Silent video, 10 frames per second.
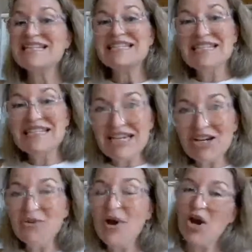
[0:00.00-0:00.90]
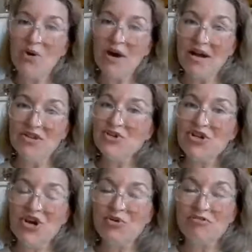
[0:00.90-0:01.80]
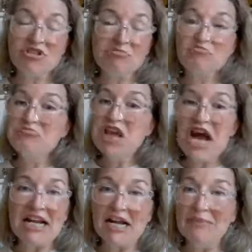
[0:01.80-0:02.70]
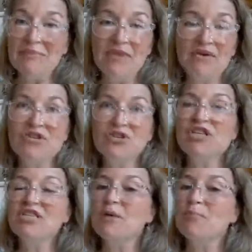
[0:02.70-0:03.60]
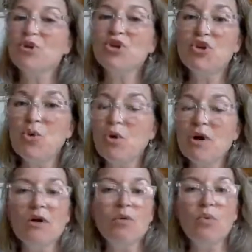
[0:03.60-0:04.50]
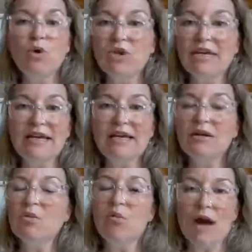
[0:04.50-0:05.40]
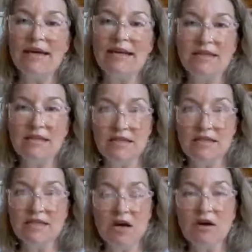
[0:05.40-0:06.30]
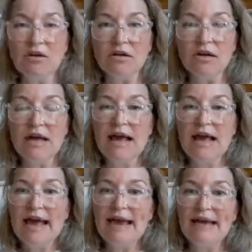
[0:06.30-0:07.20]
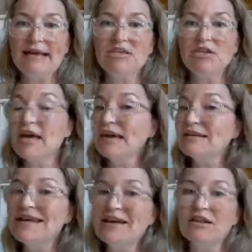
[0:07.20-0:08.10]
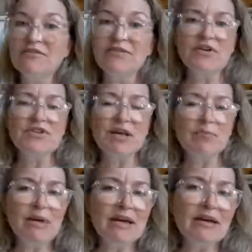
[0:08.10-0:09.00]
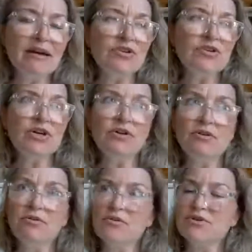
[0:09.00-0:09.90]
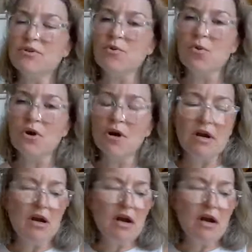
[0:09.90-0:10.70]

zero undertones, nada. There's just a pure, clean white to this color. And you can't tell if there's like pink undertones or,